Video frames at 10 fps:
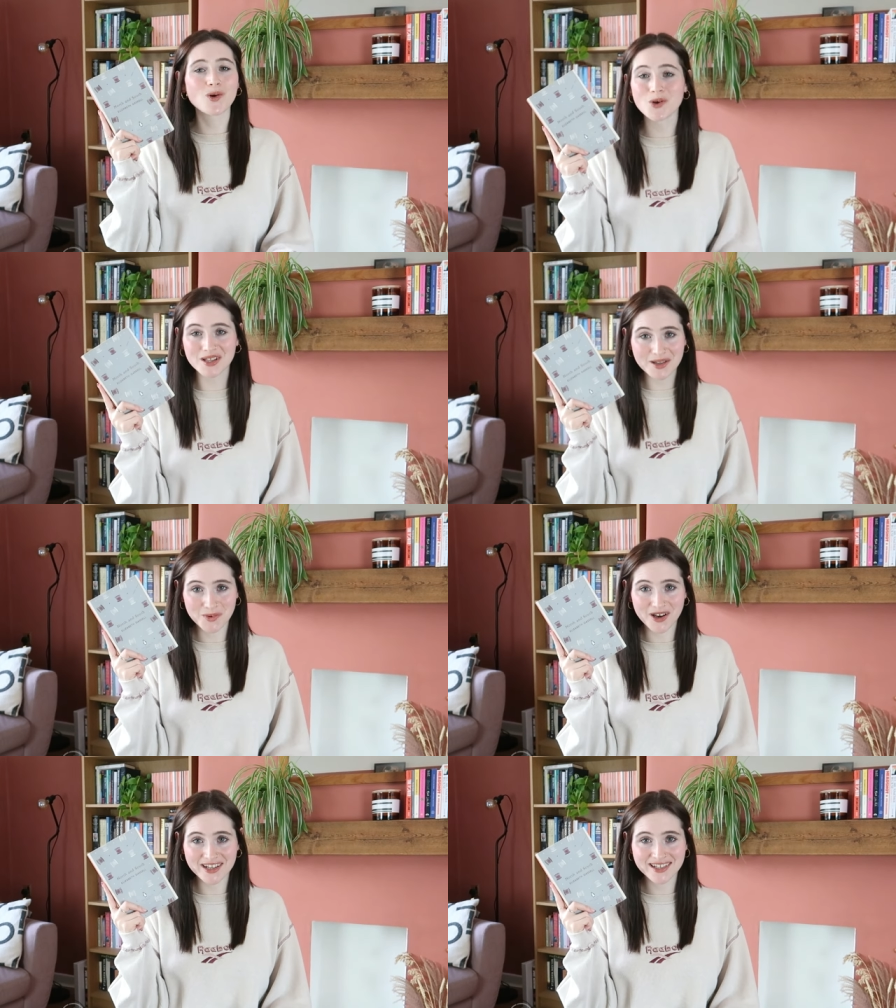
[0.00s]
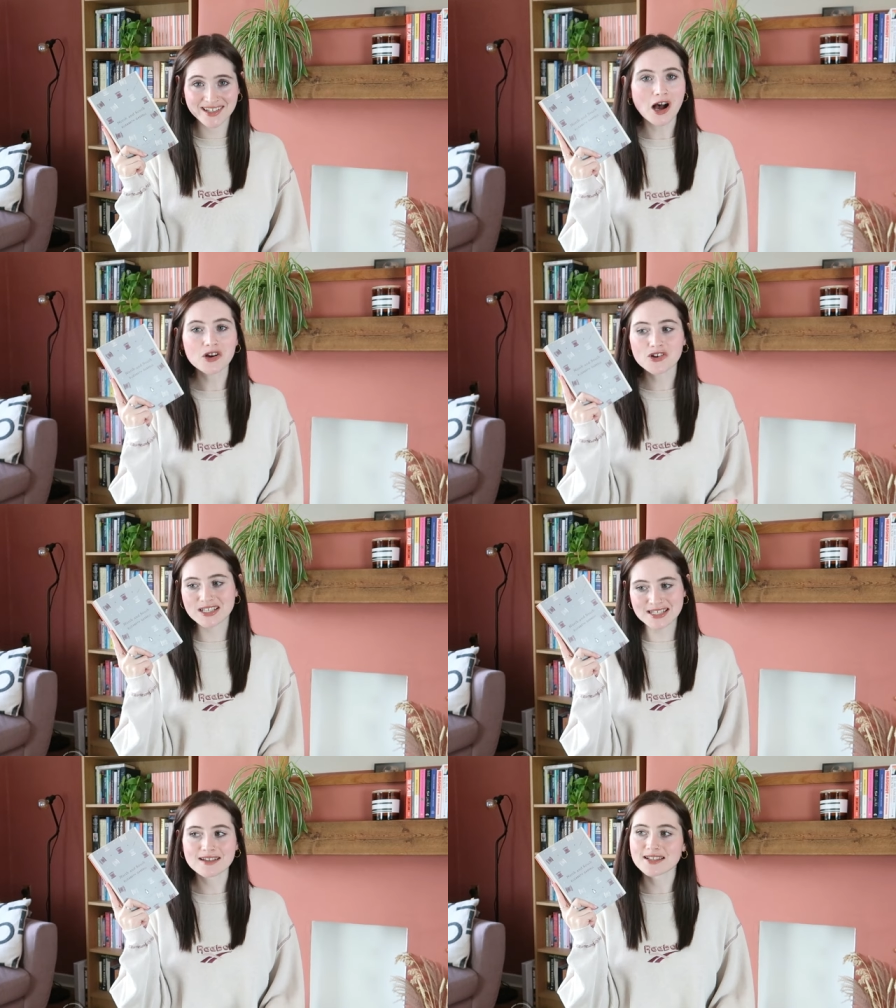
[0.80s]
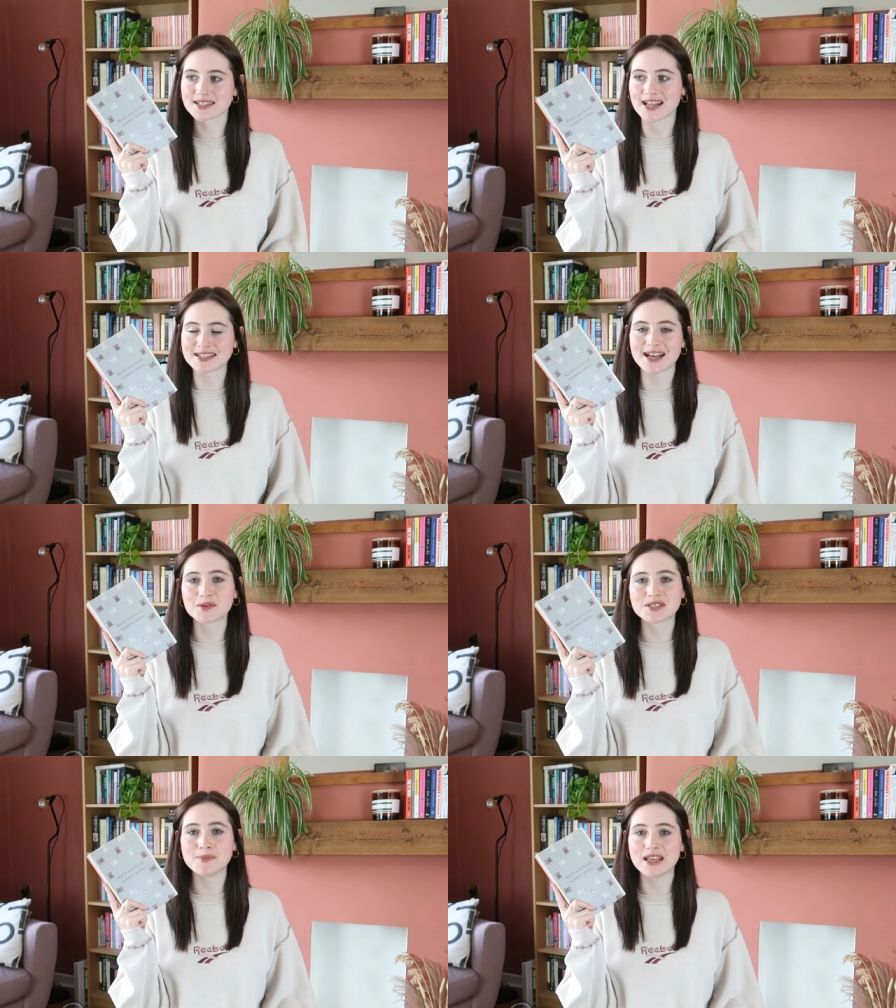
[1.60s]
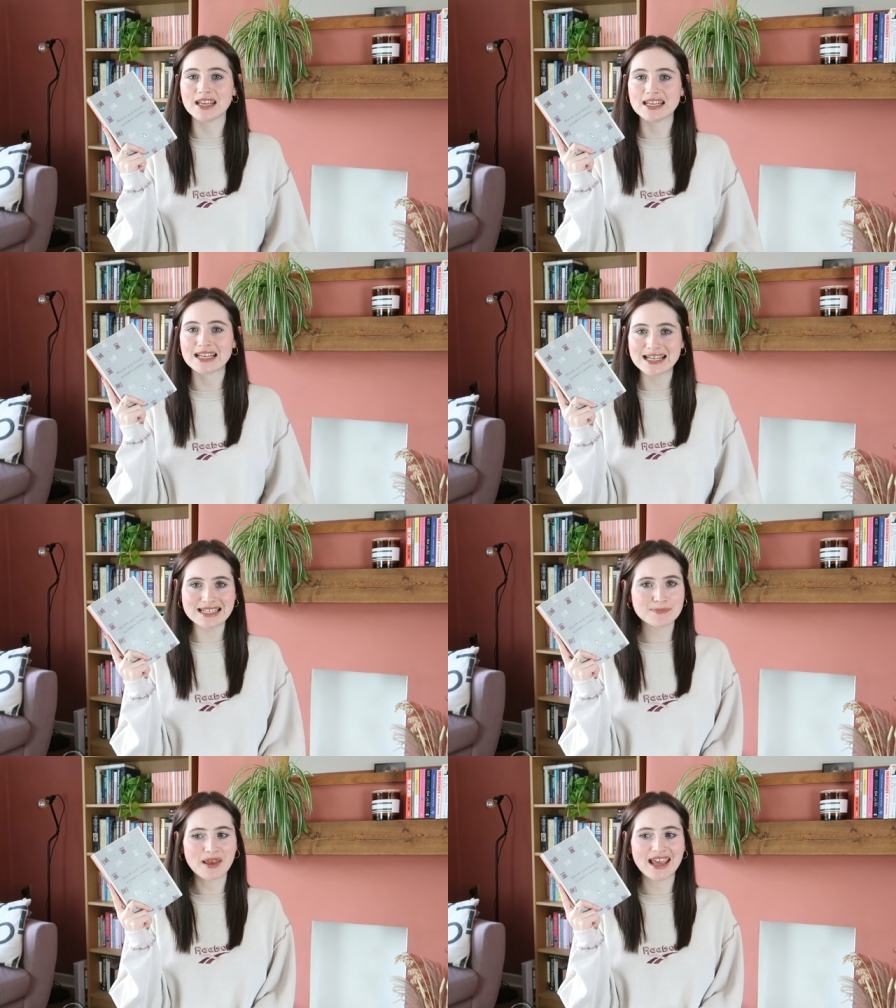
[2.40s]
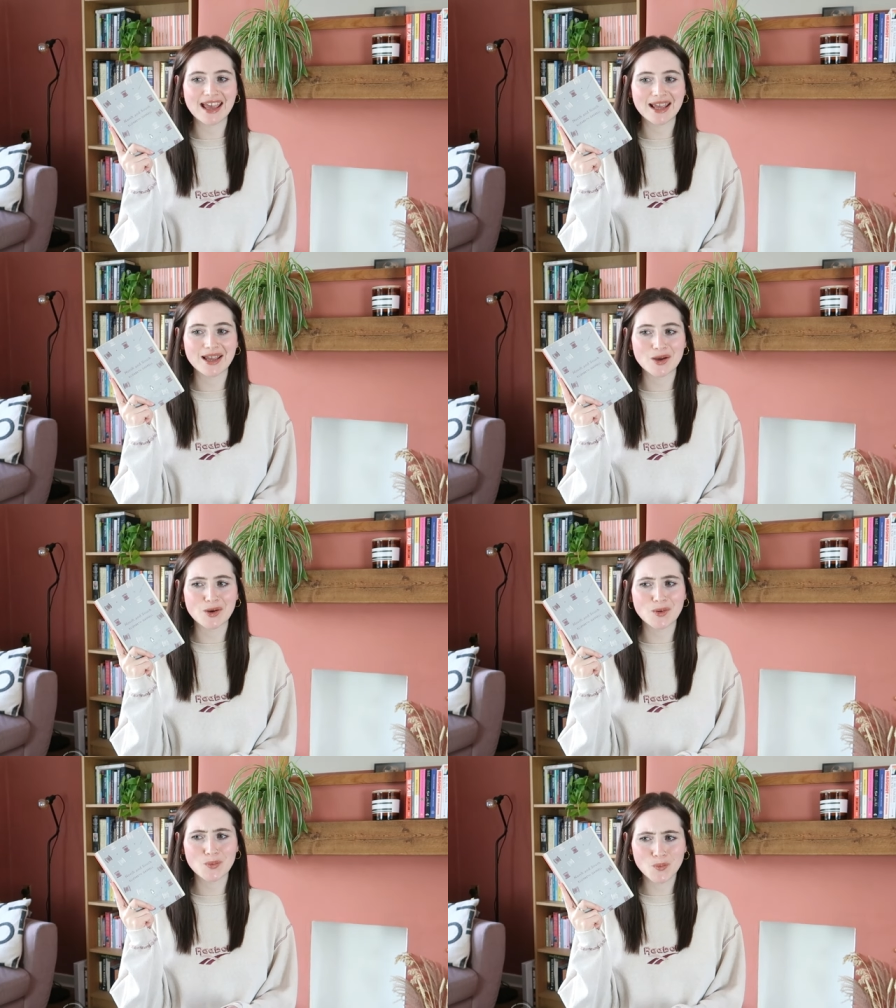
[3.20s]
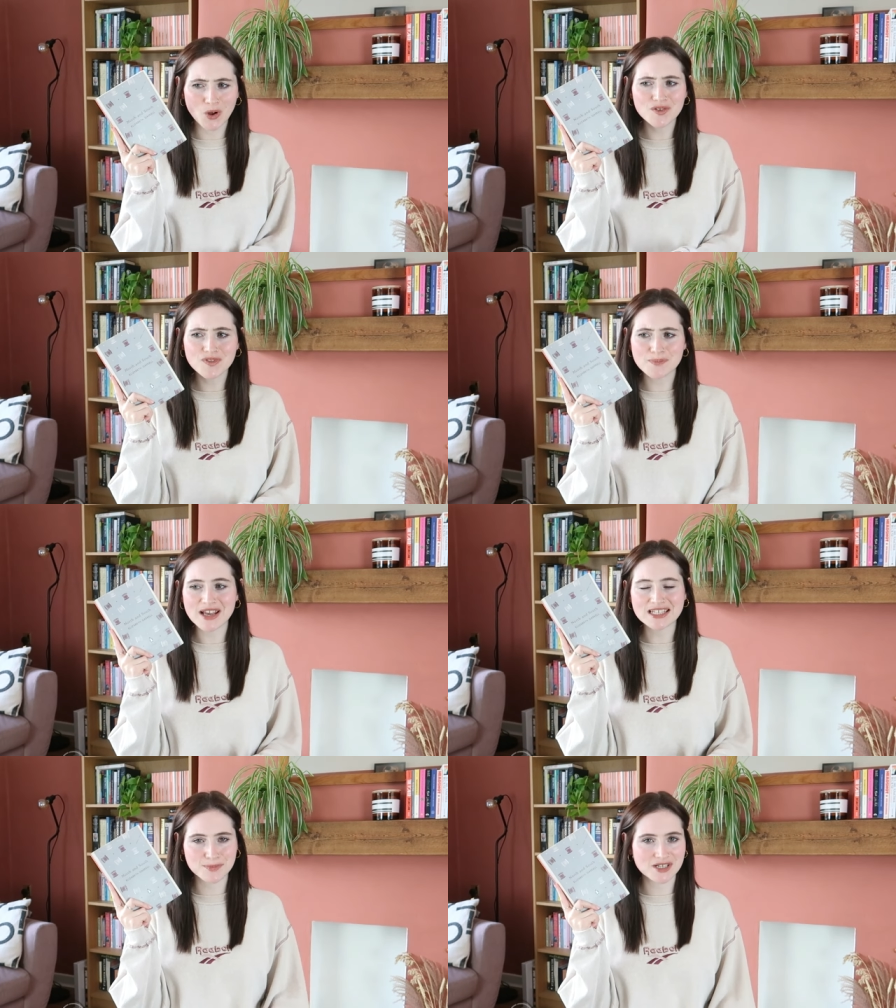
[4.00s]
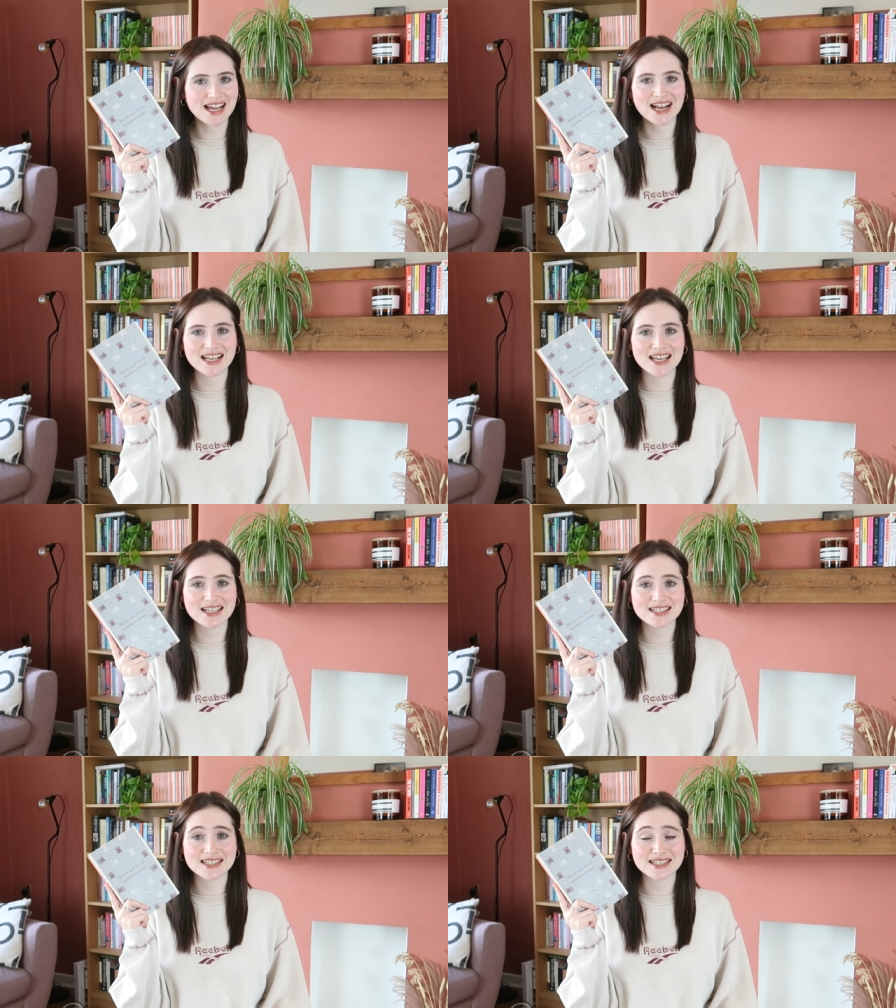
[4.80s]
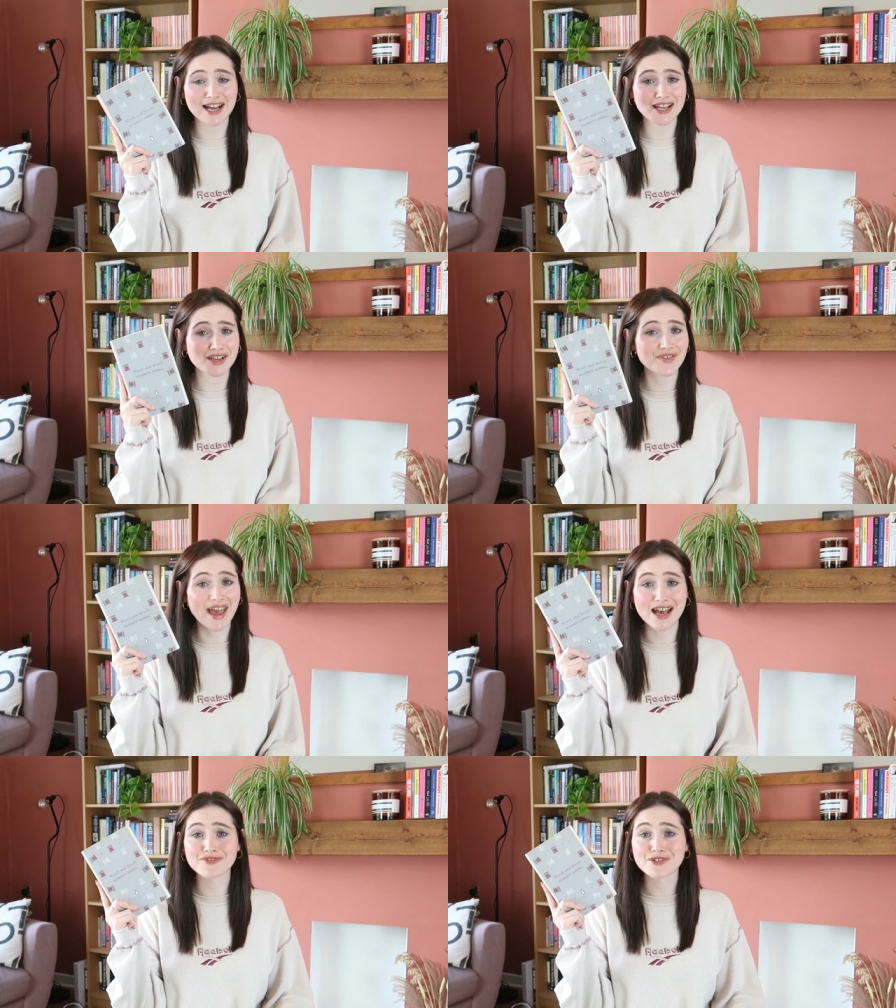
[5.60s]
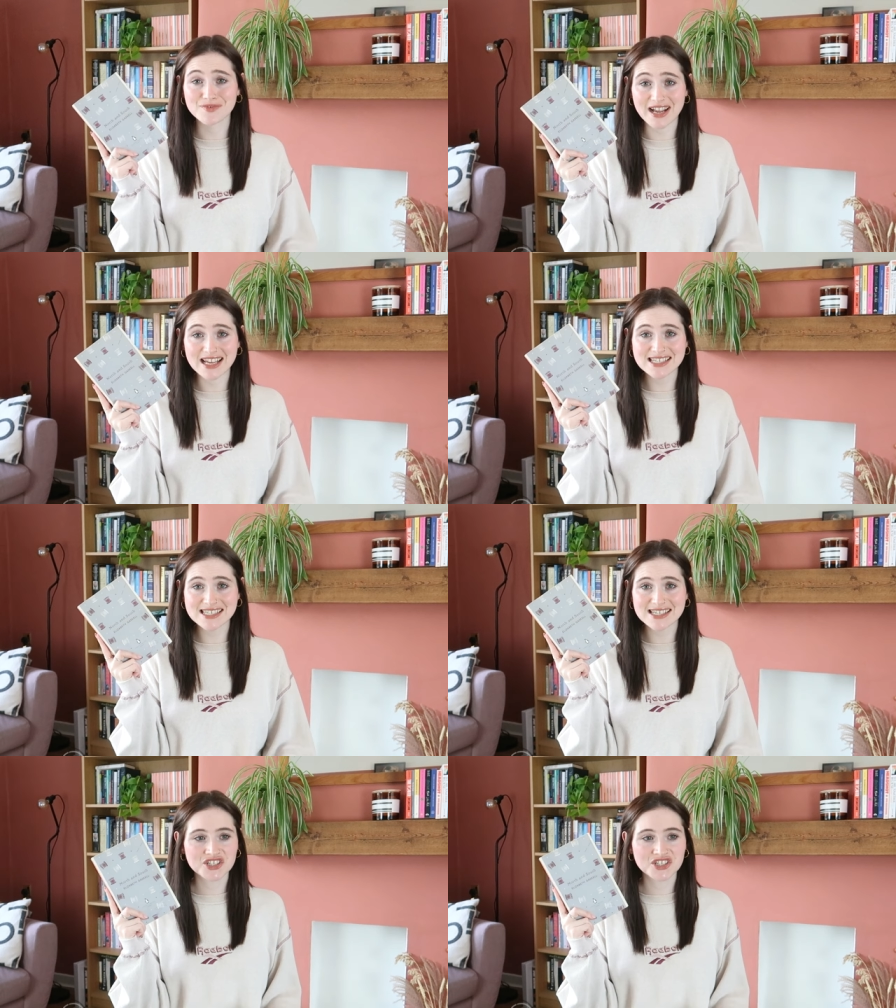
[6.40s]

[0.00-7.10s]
all in one. Margaret still stands out to me as being one of the best protagonists I have ever read.